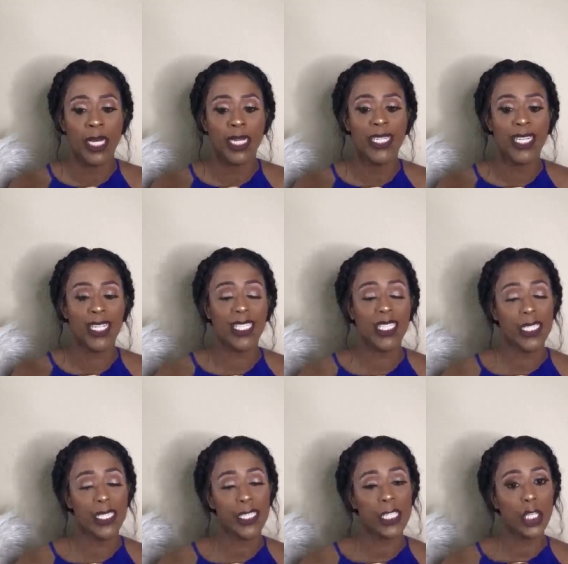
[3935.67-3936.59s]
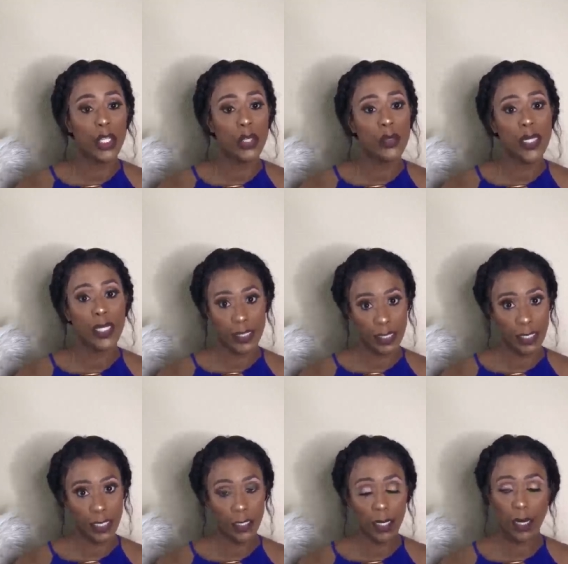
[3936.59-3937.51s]
Nicholas, you can
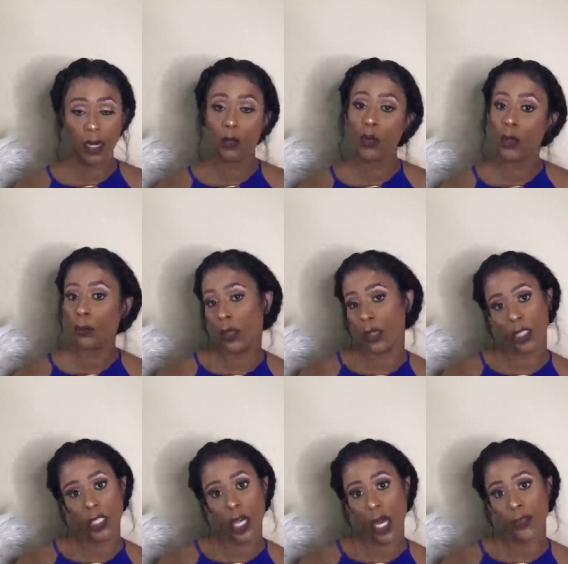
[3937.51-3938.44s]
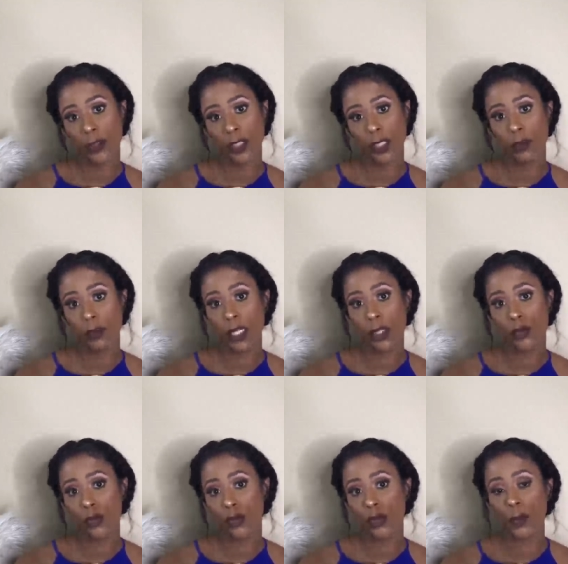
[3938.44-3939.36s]
send $1 million to me
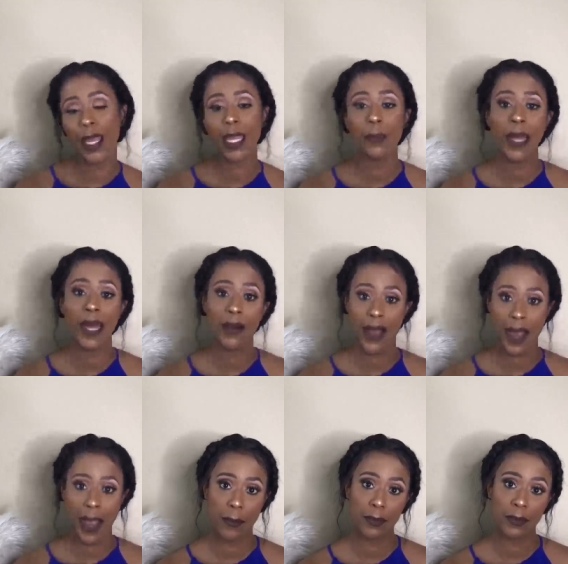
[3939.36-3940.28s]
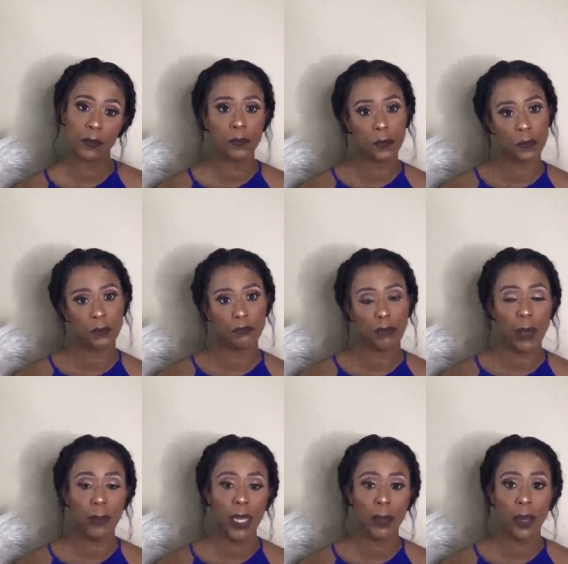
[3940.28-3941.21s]
through the PayPal app.
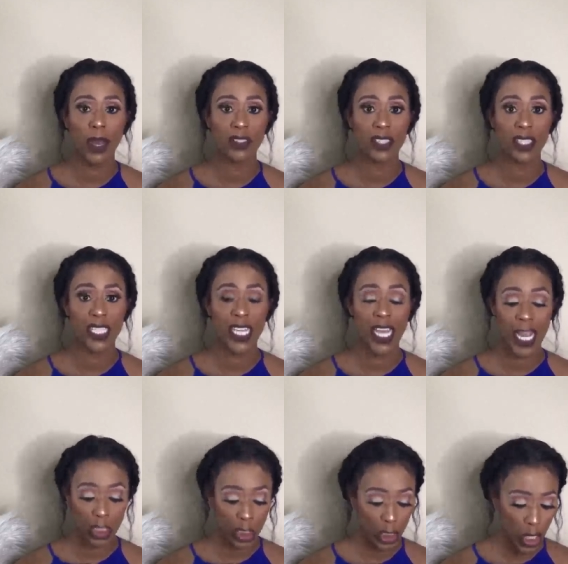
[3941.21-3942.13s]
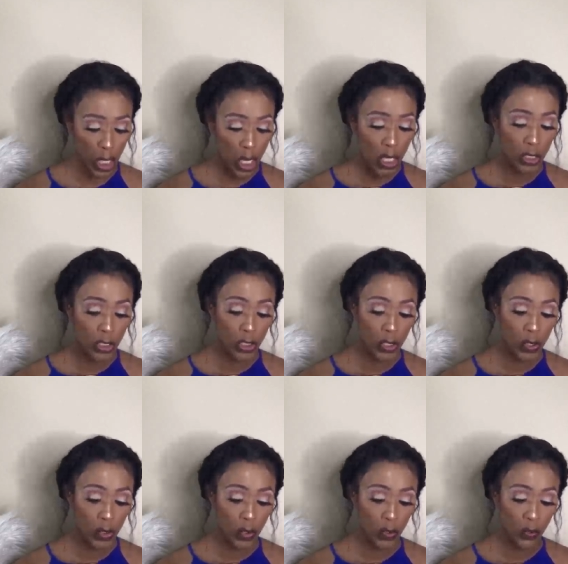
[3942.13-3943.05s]
My PayPal is attached
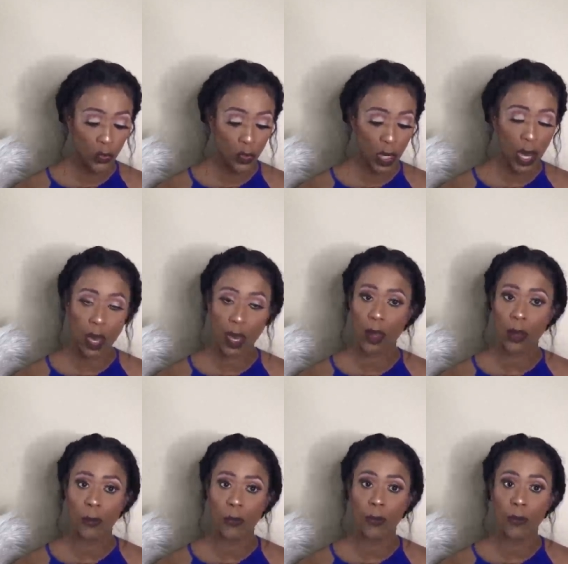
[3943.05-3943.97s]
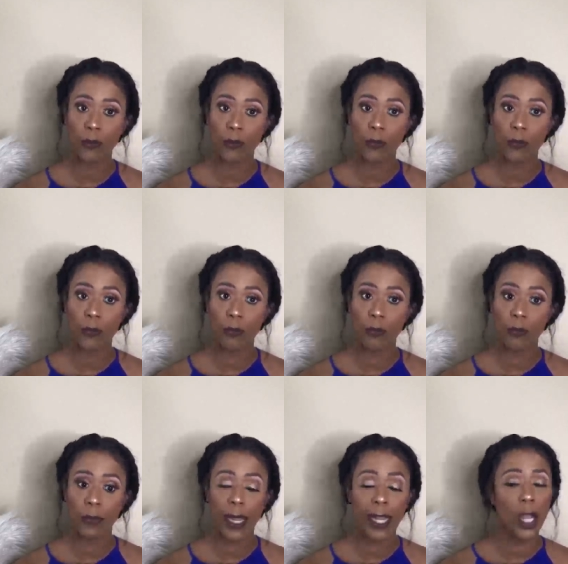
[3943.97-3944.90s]
to
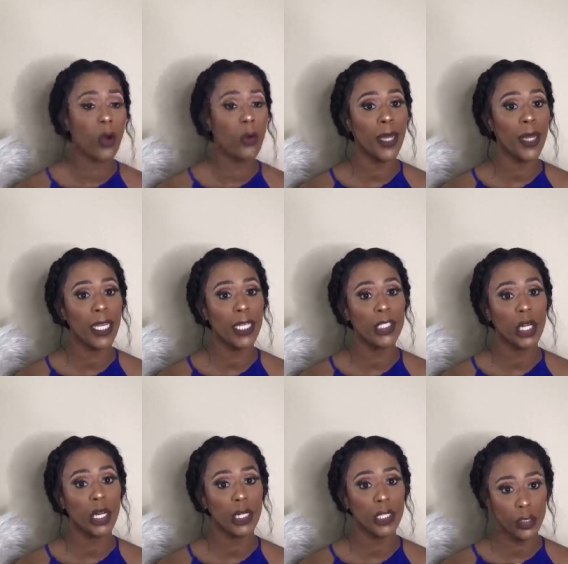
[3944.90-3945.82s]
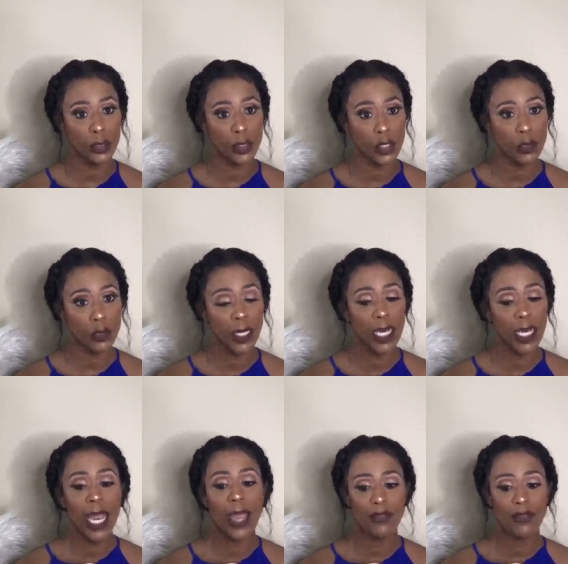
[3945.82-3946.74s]
my homepage on YouTube,
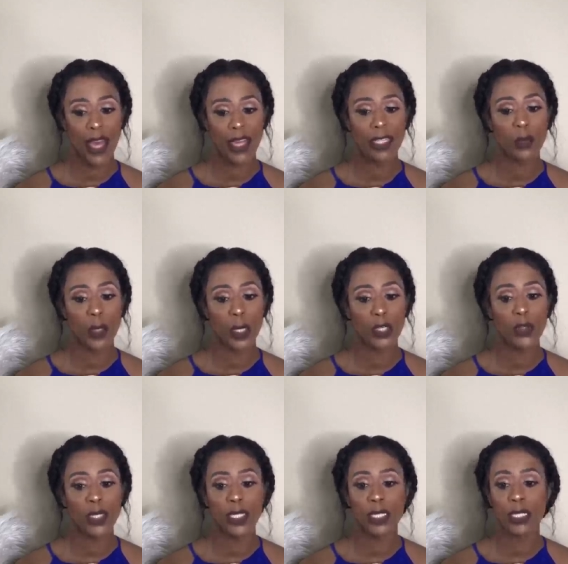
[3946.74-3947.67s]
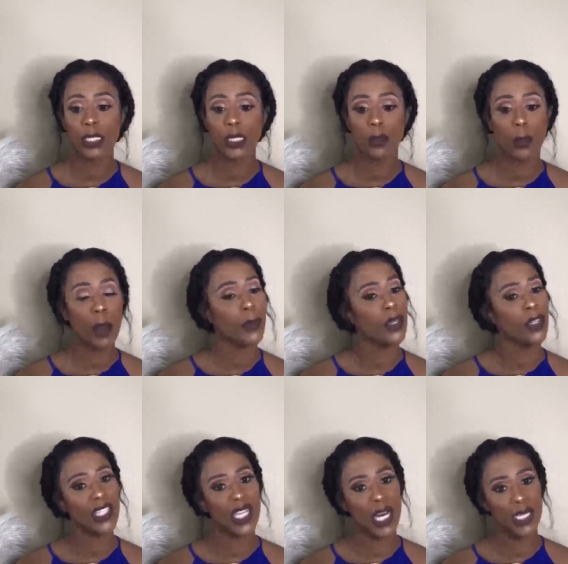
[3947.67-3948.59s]
and that is where you can send my $1
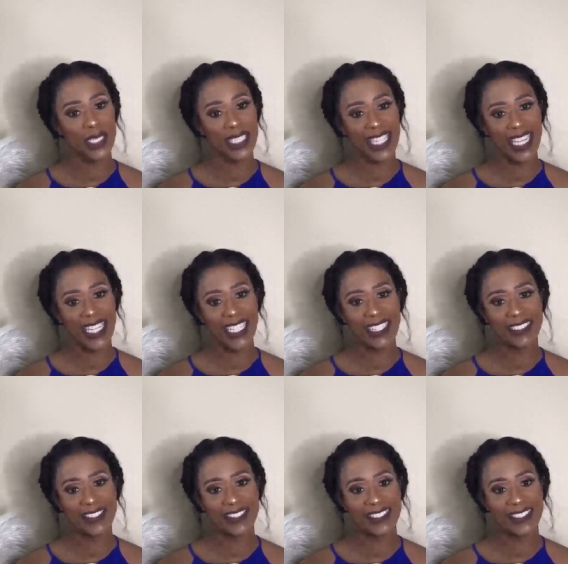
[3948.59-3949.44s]
million. Thank you.